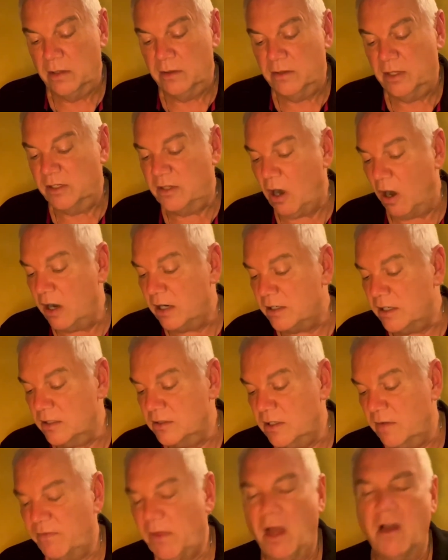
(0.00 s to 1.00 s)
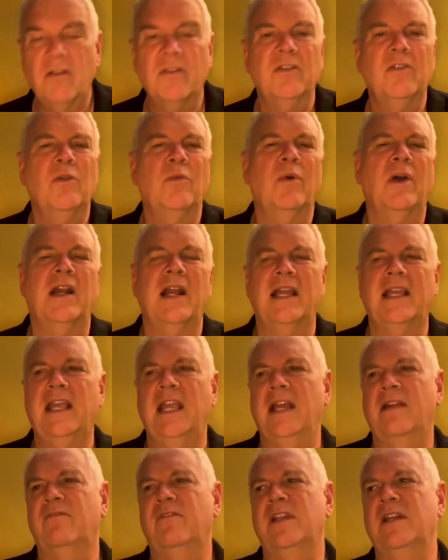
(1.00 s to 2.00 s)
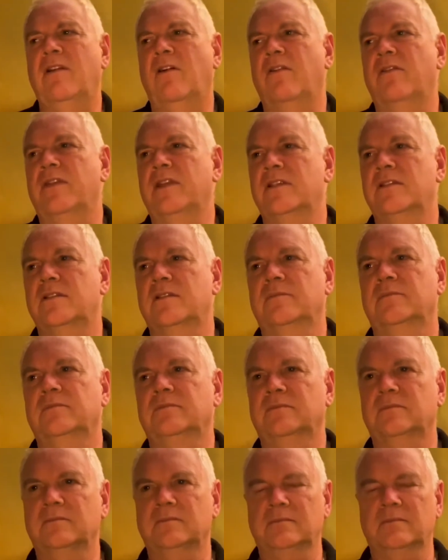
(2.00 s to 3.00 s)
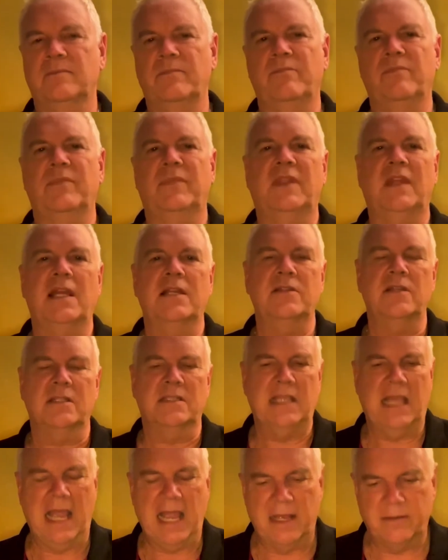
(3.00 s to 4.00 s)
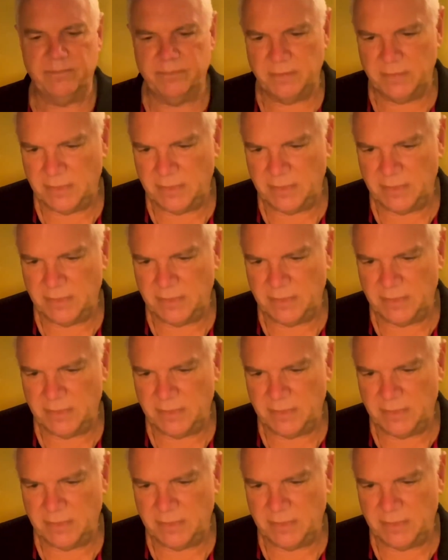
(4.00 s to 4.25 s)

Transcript: The darkness of the..." Oh, you know what? I can't read all this. It just can't.